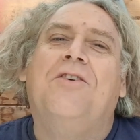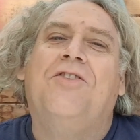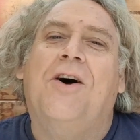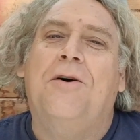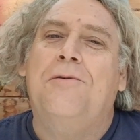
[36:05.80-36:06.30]

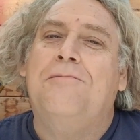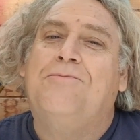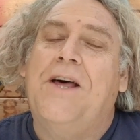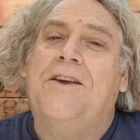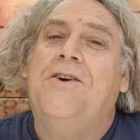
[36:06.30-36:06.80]
So
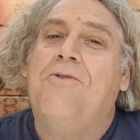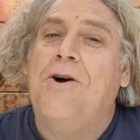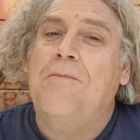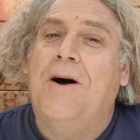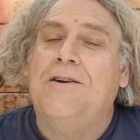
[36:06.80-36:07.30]
thank you
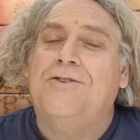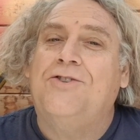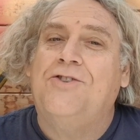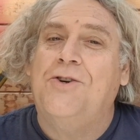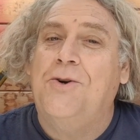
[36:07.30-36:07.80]
very
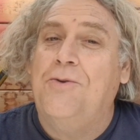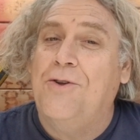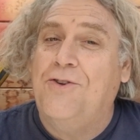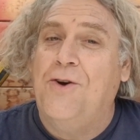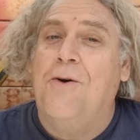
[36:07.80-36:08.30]
much to
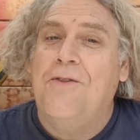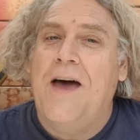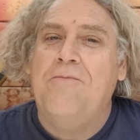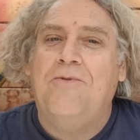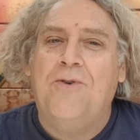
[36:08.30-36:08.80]
the two of
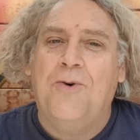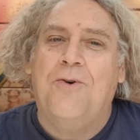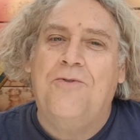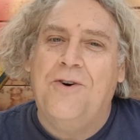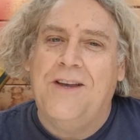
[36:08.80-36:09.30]
them
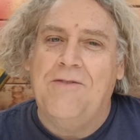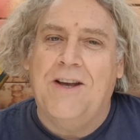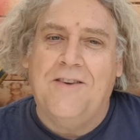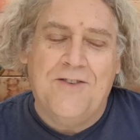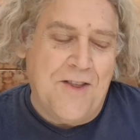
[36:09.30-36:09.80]
for giving us